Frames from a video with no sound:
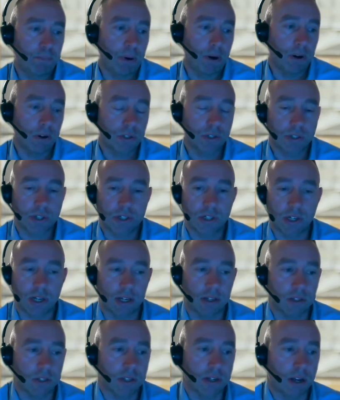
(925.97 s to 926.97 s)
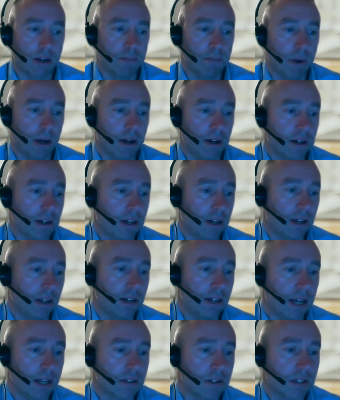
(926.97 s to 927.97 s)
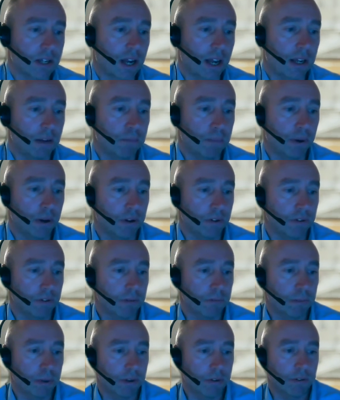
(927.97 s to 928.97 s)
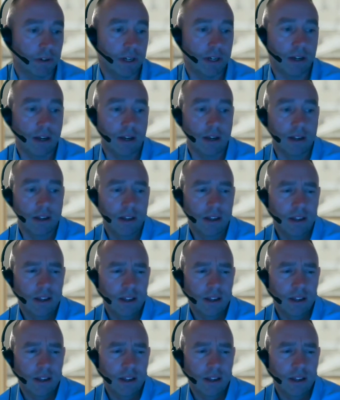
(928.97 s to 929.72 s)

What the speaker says: Bosch in Stowmarket. Nestle, Purina.